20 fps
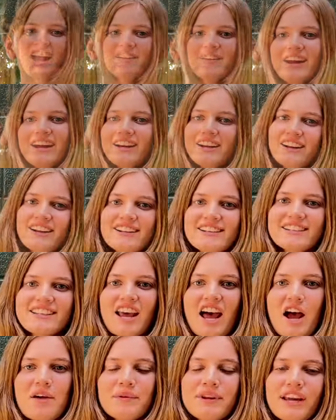Hi Raiders,
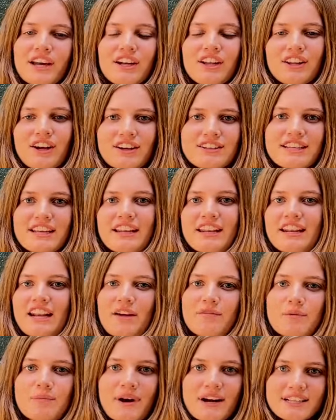I'm Kiana Larson and I'm a
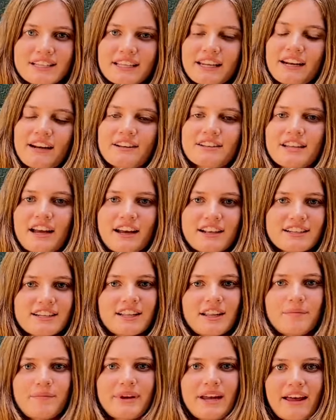president of Science
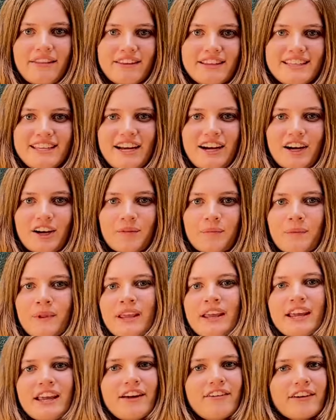Olympiad this year.
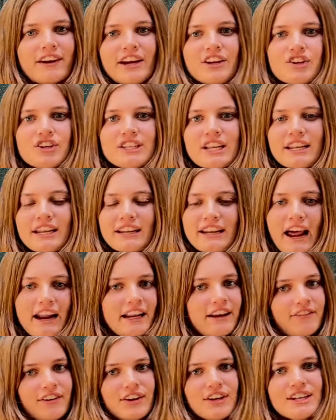If you're interested in any
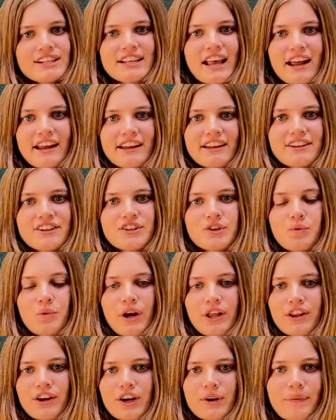field of science,
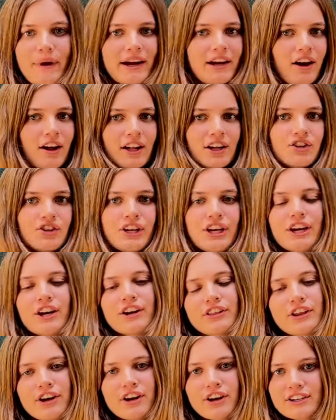whether biology, the
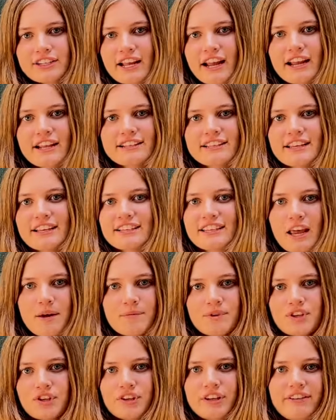earth sciences,
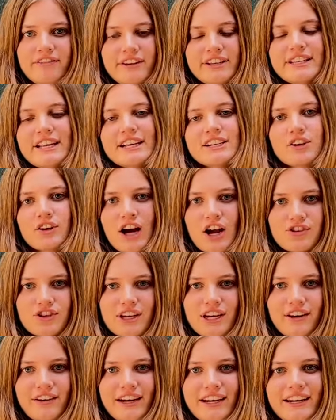chemistry, physics, or
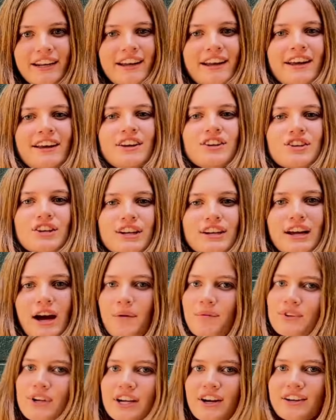engineering, you should come
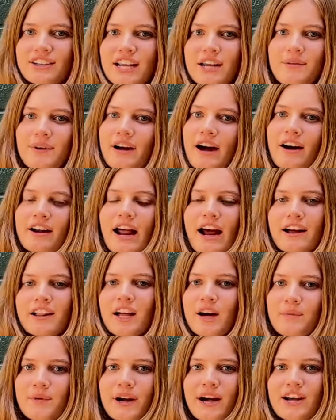check our table out at Club
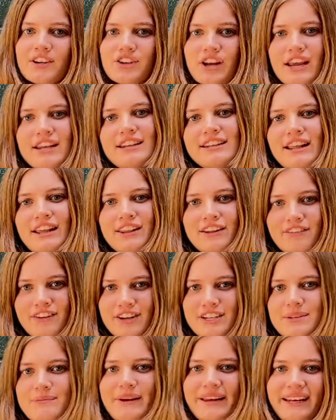Rush and attend the first
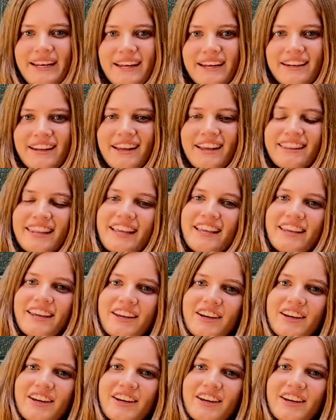meeting. Thank